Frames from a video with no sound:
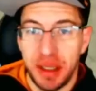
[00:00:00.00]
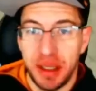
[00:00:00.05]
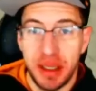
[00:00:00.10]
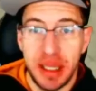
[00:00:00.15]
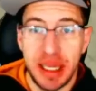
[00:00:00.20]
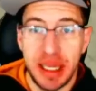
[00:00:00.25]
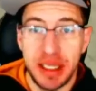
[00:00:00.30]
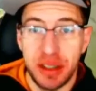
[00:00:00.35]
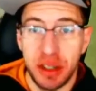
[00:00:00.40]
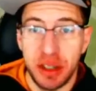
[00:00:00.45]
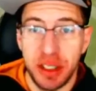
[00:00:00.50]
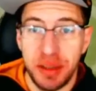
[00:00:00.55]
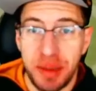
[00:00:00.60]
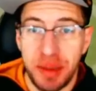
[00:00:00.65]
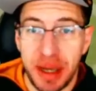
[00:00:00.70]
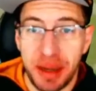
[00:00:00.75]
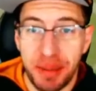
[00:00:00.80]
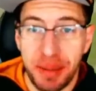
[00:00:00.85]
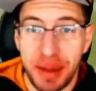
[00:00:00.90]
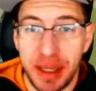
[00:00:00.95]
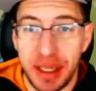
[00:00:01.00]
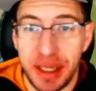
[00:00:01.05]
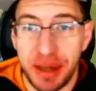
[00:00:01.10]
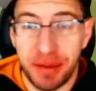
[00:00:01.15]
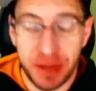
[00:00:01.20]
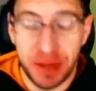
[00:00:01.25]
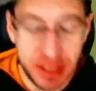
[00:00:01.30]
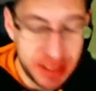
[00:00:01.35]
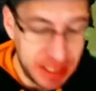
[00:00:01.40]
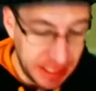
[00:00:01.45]
That's going to make a big
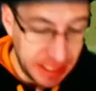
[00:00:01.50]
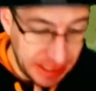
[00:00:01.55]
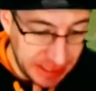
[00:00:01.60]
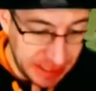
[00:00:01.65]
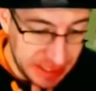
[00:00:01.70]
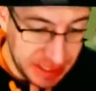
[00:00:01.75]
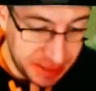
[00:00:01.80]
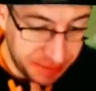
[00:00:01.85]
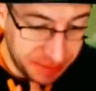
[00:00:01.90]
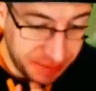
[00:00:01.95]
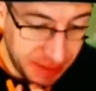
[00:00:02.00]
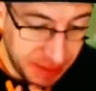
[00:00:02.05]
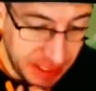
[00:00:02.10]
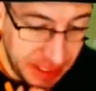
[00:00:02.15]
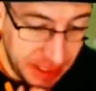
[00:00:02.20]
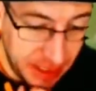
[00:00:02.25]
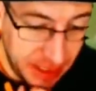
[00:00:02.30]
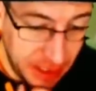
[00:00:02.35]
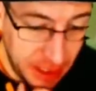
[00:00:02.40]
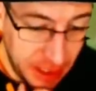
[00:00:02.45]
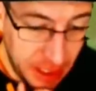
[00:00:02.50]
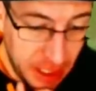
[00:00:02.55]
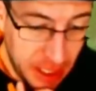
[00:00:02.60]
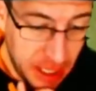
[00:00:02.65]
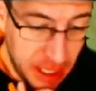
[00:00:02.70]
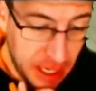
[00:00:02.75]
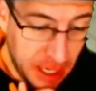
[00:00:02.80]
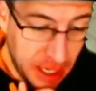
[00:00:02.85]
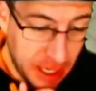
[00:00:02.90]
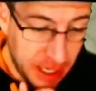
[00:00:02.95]
difference in this fight.
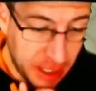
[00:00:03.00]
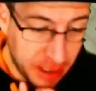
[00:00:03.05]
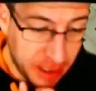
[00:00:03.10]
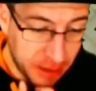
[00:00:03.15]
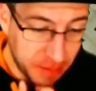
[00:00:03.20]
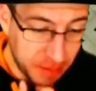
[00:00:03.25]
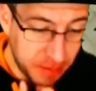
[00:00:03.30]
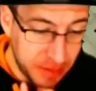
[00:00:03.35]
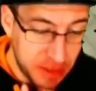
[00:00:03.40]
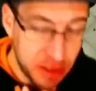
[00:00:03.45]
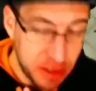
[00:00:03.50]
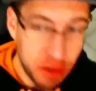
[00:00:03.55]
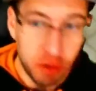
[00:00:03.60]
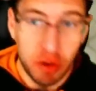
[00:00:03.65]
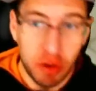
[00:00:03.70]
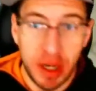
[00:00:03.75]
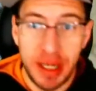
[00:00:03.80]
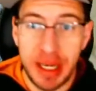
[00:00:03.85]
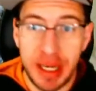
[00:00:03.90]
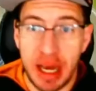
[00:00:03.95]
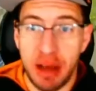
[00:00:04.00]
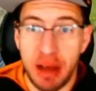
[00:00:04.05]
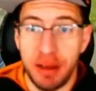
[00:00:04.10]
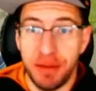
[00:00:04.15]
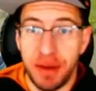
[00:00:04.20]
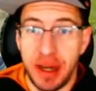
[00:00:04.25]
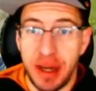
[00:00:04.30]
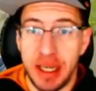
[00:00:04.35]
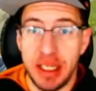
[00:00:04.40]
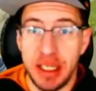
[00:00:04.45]
So right now the
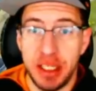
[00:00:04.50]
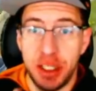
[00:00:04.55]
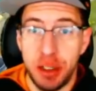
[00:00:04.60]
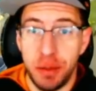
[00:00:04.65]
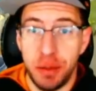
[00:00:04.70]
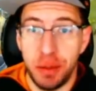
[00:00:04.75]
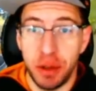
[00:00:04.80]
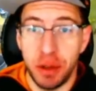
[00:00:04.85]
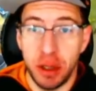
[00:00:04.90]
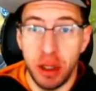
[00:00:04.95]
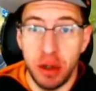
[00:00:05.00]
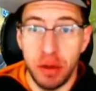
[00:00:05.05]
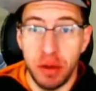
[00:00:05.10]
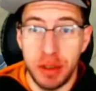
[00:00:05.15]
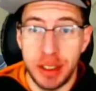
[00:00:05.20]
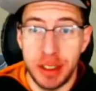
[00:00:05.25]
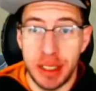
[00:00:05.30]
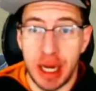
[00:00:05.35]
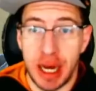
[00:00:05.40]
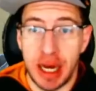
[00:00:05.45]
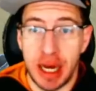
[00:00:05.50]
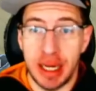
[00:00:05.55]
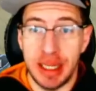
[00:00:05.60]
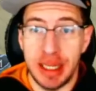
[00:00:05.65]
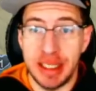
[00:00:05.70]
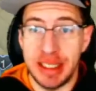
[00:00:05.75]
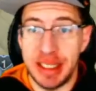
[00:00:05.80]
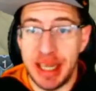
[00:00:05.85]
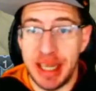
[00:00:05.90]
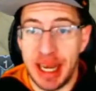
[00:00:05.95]
fight is super close.
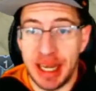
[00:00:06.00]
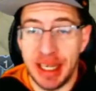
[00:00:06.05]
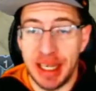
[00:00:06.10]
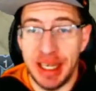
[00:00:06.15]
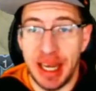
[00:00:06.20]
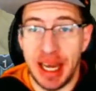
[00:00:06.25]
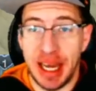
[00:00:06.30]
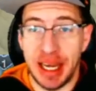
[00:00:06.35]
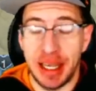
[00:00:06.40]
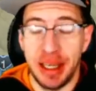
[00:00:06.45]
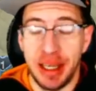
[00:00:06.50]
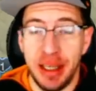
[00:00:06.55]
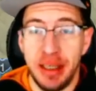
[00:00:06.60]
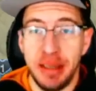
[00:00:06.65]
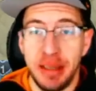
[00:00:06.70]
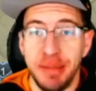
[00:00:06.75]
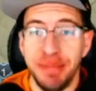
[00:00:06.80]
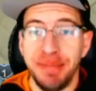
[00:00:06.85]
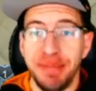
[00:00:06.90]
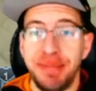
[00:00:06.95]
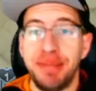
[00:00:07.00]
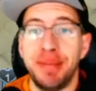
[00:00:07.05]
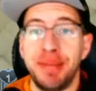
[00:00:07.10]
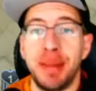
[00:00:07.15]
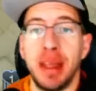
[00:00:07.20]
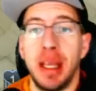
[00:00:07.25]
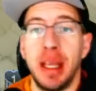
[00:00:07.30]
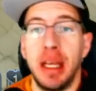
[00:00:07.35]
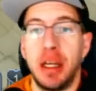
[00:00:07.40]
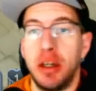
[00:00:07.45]
It's neck and neck.
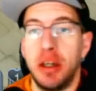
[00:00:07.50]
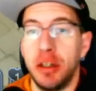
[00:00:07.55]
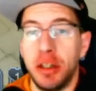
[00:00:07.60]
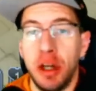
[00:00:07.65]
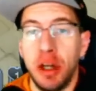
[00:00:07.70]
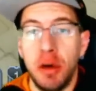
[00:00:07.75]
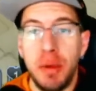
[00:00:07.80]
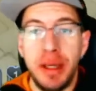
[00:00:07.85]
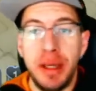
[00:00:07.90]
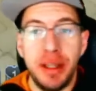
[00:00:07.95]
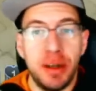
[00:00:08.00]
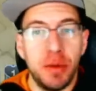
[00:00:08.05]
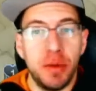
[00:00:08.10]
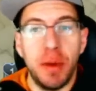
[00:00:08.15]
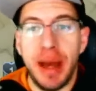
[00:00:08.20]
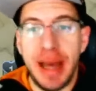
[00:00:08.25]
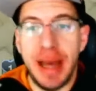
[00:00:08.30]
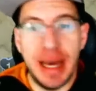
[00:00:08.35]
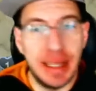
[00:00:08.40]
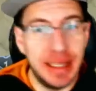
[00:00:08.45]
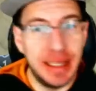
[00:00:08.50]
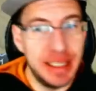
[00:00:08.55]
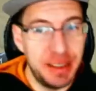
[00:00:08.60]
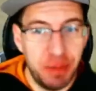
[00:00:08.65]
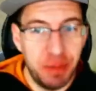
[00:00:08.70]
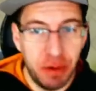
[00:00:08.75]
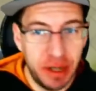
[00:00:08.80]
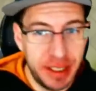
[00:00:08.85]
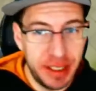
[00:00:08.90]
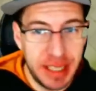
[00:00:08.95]
Could go either way at this
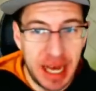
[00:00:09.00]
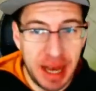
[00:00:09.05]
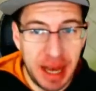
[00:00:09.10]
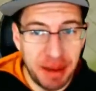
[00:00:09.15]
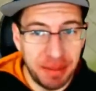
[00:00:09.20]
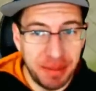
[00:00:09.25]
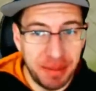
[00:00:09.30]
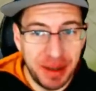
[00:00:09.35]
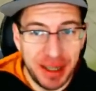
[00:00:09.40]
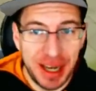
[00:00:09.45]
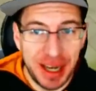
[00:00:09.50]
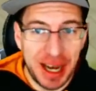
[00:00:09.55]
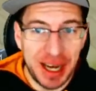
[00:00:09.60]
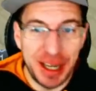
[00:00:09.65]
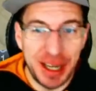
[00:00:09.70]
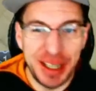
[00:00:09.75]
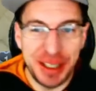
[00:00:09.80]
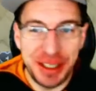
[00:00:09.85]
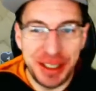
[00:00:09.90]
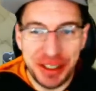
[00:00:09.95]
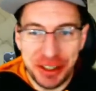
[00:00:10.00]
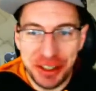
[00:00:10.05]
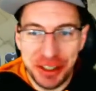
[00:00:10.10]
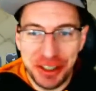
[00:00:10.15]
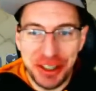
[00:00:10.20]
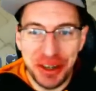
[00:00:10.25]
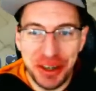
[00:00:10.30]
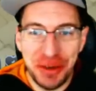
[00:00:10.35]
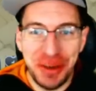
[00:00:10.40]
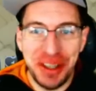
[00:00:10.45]
point in time.
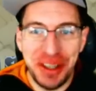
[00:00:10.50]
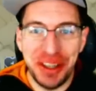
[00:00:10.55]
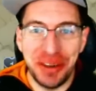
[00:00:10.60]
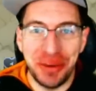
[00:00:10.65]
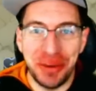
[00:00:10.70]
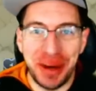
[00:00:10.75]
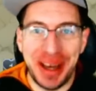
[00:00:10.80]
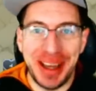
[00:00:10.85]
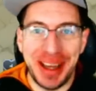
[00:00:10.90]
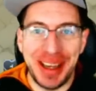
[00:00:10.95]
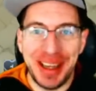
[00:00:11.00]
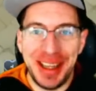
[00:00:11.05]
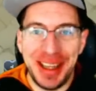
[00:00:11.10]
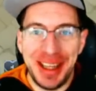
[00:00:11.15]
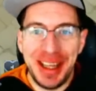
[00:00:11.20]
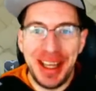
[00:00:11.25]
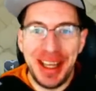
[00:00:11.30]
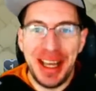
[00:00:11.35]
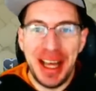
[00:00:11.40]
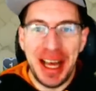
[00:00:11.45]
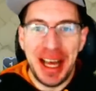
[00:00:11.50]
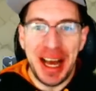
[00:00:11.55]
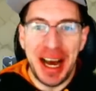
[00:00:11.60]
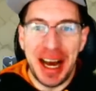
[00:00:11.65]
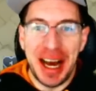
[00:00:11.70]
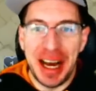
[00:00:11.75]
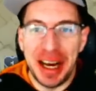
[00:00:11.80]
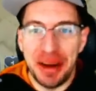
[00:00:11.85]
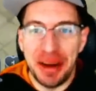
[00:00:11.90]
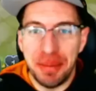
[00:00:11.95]
Could go either way.
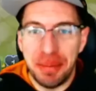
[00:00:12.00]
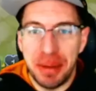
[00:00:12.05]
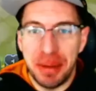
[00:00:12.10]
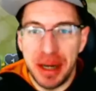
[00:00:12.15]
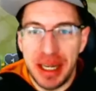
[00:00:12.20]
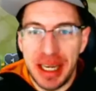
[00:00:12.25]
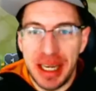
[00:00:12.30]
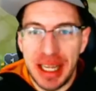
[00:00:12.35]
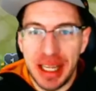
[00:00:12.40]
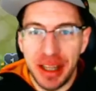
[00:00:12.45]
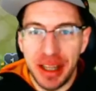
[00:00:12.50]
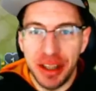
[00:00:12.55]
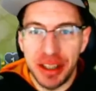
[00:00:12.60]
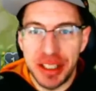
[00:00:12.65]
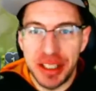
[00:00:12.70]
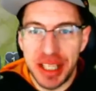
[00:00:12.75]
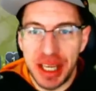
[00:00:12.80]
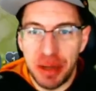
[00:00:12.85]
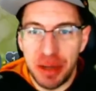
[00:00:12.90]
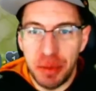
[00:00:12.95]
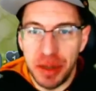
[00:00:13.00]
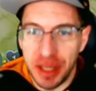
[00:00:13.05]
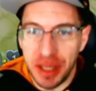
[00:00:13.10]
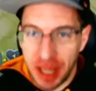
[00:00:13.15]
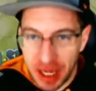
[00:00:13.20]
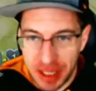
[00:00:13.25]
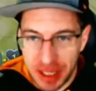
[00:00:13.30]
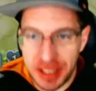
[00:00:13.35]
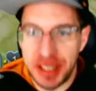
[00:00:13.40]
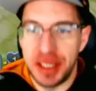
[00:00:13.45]
But it looks like we
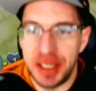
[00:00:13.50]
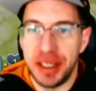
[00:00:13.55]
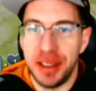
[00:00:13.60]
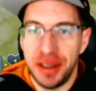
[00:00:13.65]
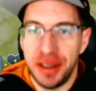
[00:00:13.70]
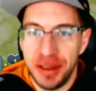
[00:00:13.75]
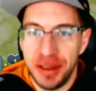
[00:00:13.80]
lost.